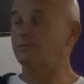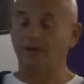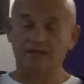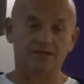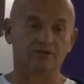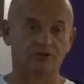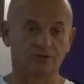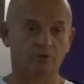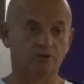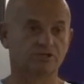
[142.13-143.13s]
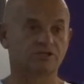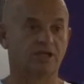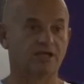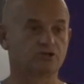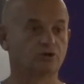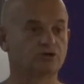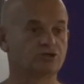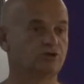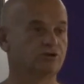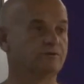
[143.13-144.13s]
depending on the boats, has
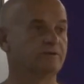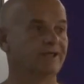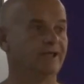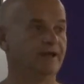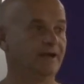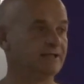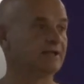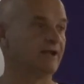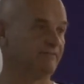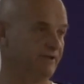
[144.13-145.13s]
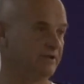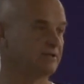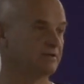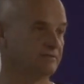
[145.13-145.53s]
also another effect.